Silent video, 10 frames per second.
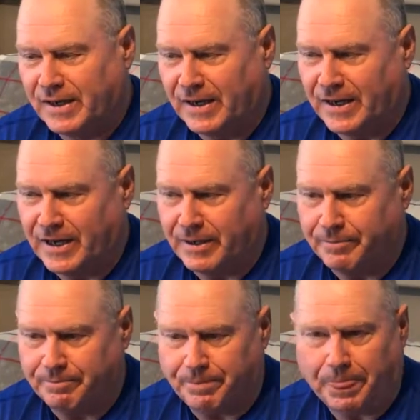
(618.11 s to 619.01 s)

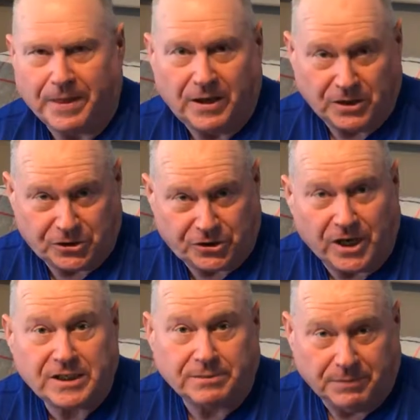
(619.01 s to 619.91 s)
an
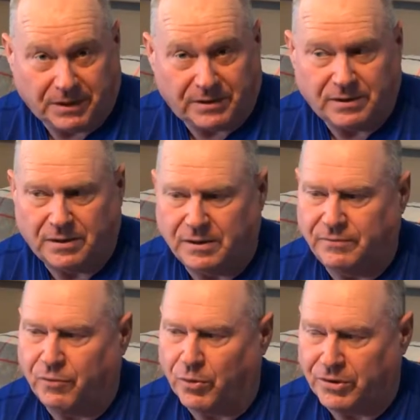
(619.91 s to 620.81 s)
adjustment
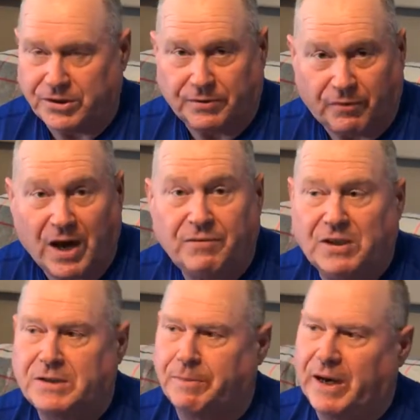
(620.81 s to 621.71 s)
for the
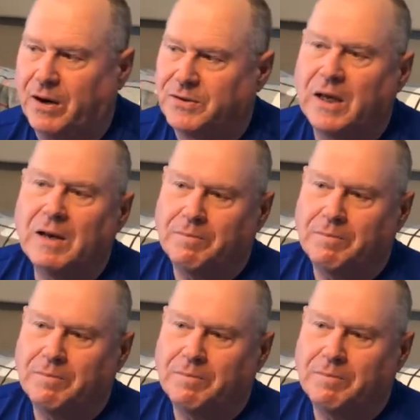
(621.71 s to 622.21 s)
surviving spouse.